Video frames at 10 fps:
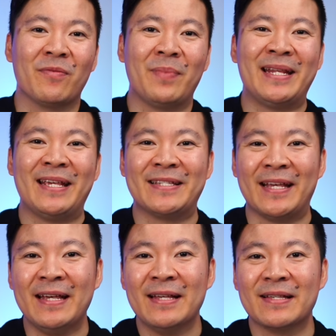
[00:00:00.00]
of
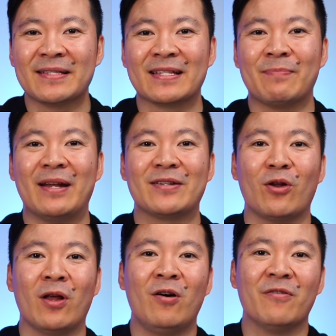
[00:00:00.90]
BTC since I spent
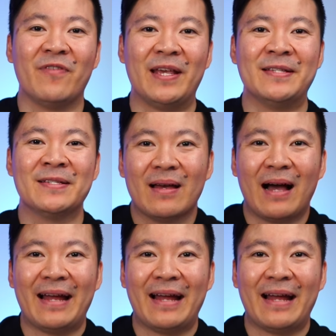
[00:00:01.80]
$1 on fees.